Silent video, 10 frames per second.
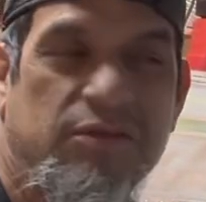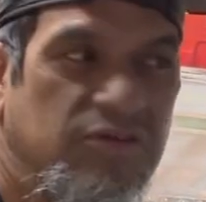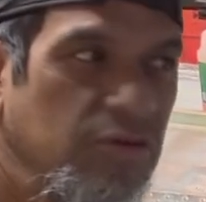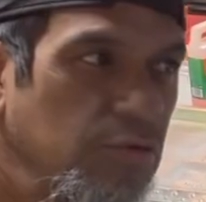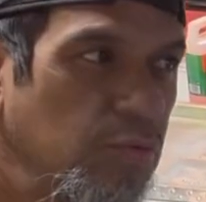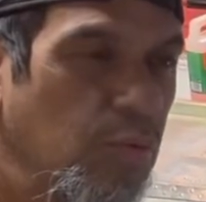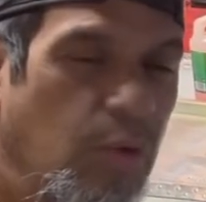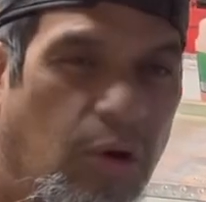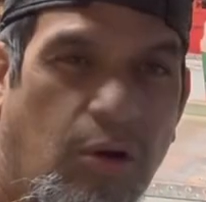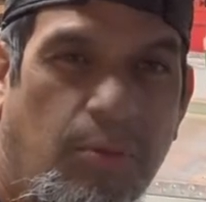to
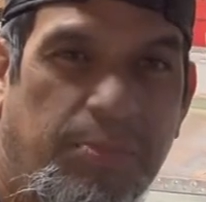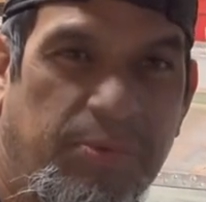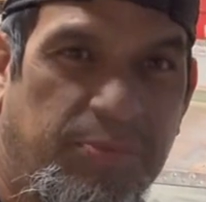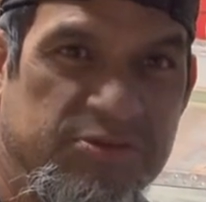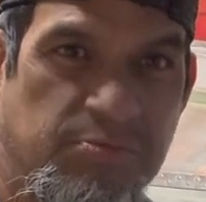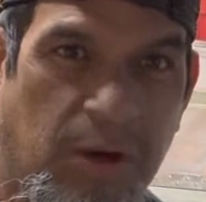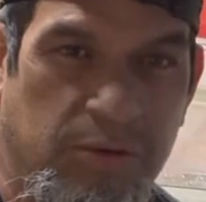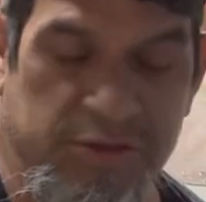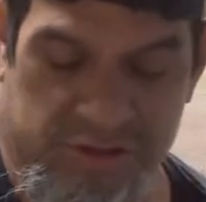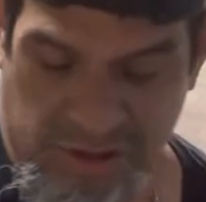work on people's
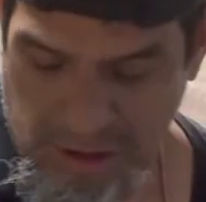motors.